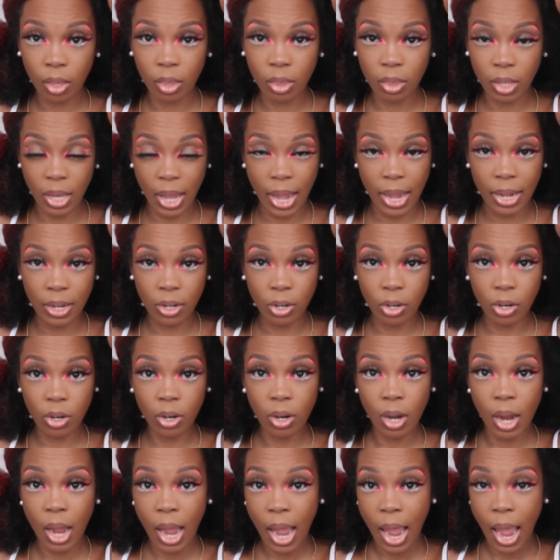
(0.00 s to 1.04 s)
the
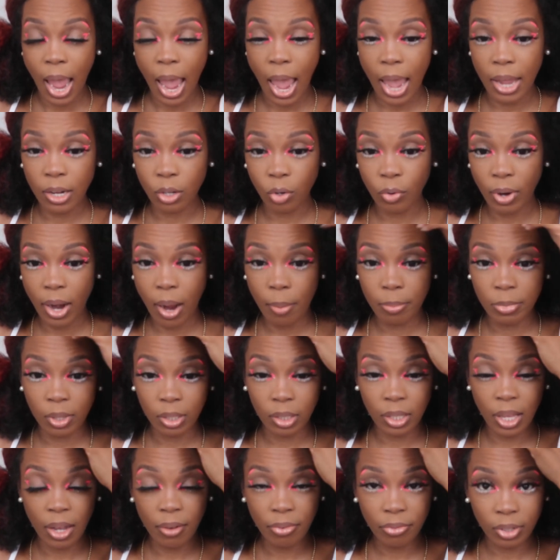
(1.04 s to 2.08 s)
anchor and grab the
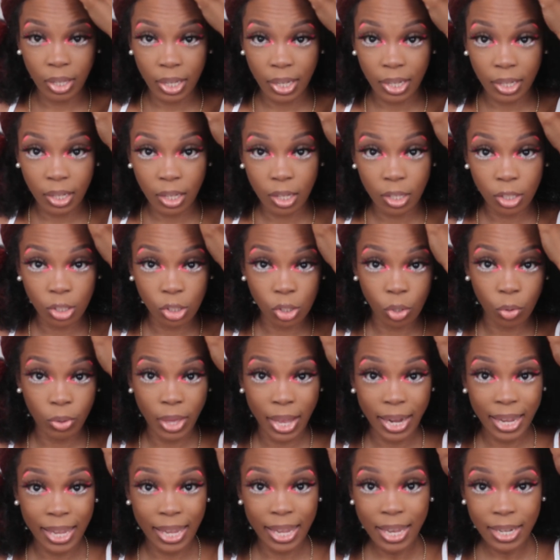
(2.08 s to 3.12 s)
left leg so
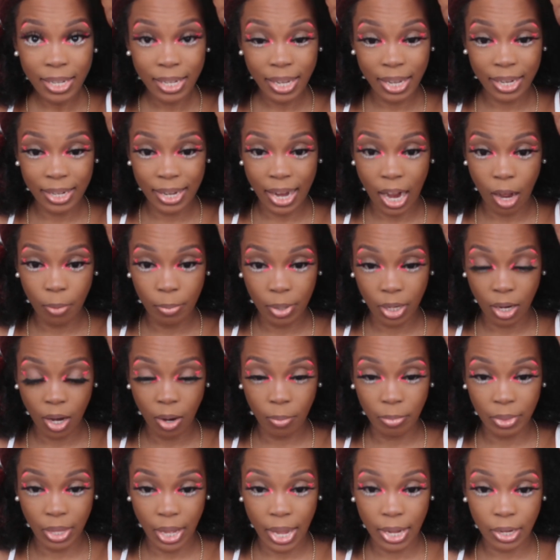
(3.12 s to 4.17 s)
that it can now
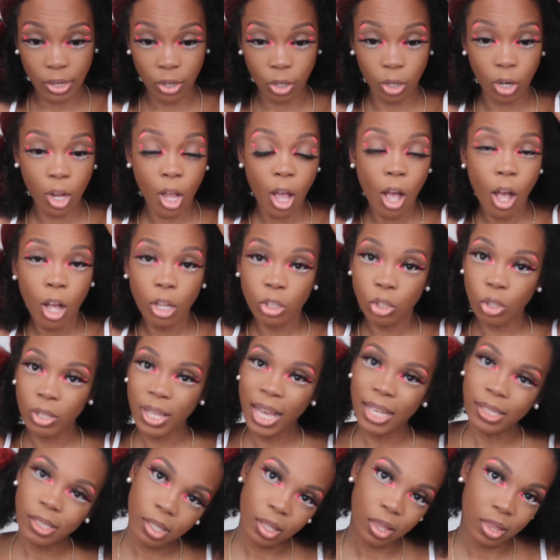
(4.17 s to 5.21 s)
become the anchor. So
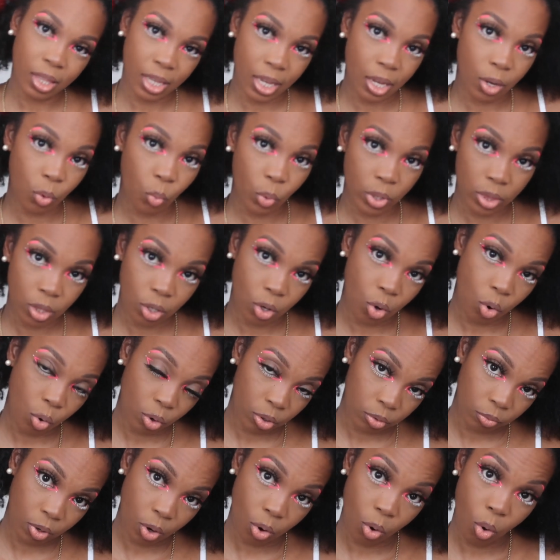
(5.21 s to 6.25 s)
that's the thing with the
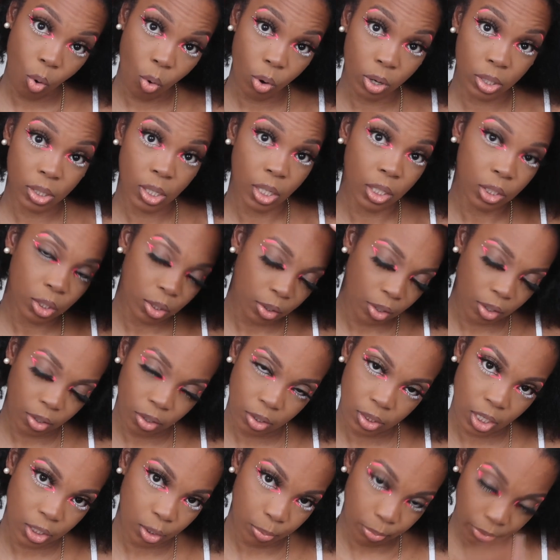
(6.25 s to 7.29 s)
cornrow or
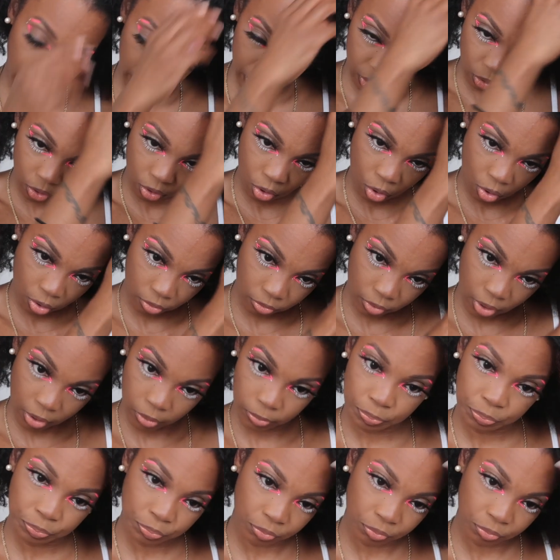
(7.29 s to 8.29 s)
Dutch braid or cornrow.